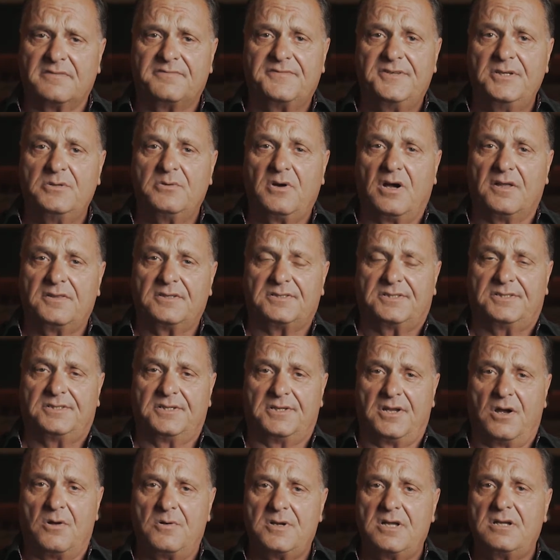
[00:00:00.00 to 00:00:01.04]
a few other
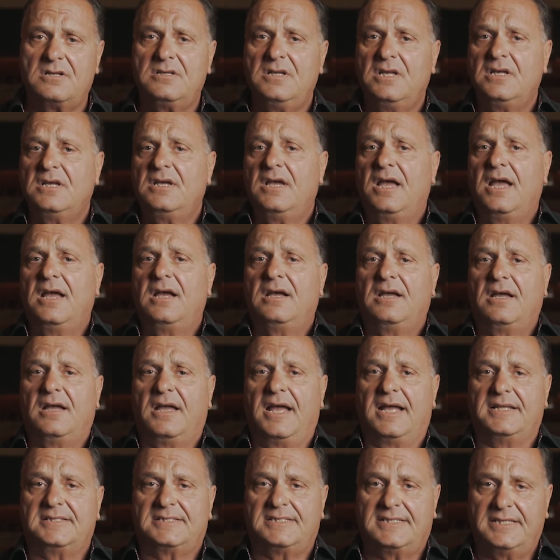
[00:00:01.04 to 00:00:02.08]
Sedona
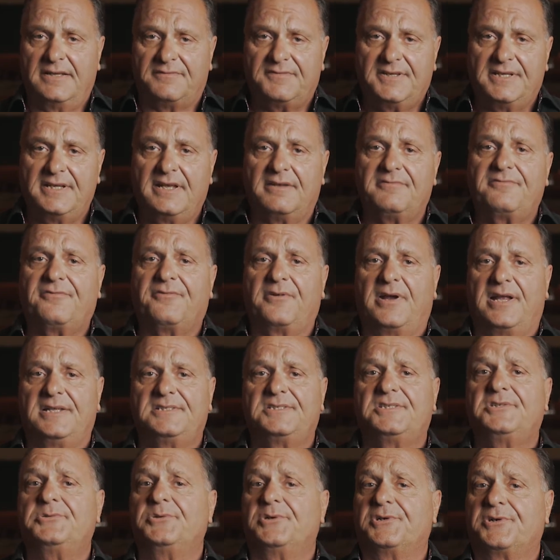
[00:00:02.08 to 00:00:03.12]
and CFTN
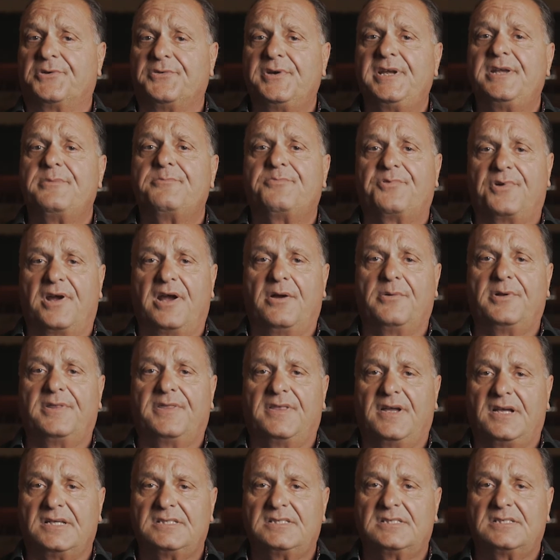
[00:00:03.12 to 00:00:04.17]
friends to agree in prayer
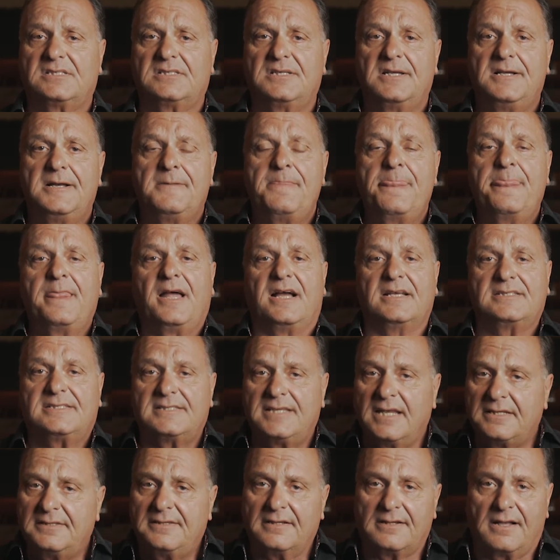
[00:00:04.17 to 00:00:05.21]
with us. I
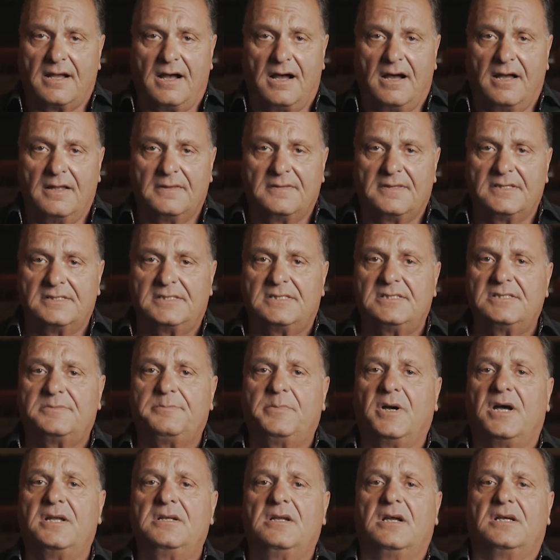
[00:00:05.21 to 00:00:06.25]
said to God, this is
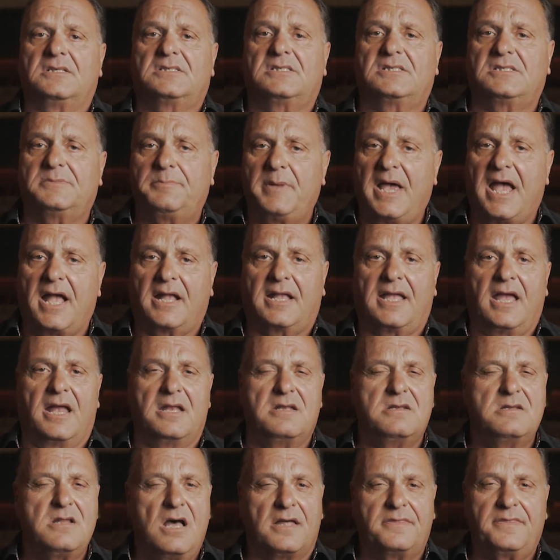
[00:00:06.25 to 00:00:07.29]
but a speck
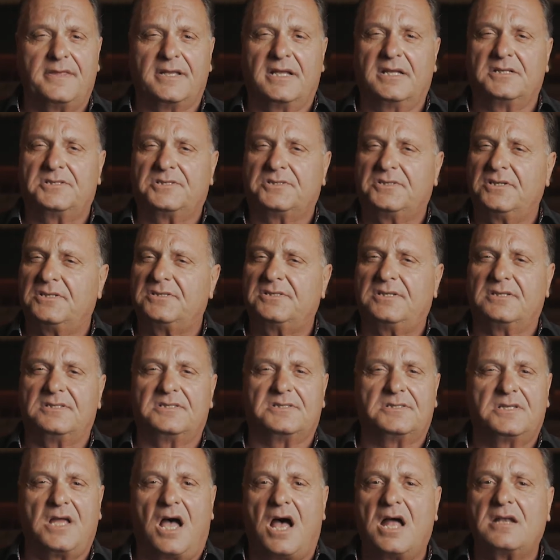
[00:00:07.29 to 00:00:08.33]
and nothing. It's just a
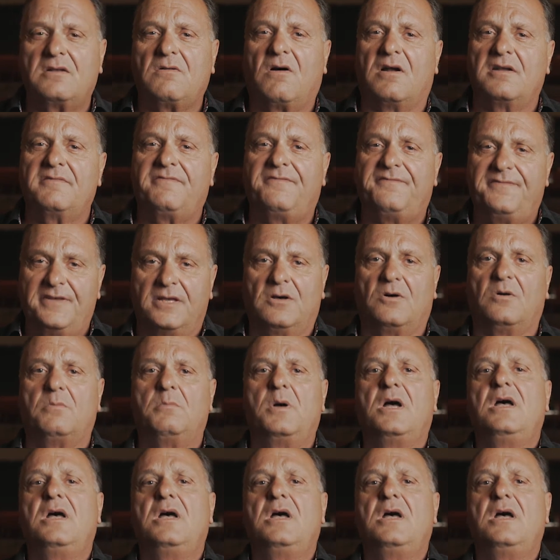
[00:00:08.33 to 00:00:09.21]
dot on a film.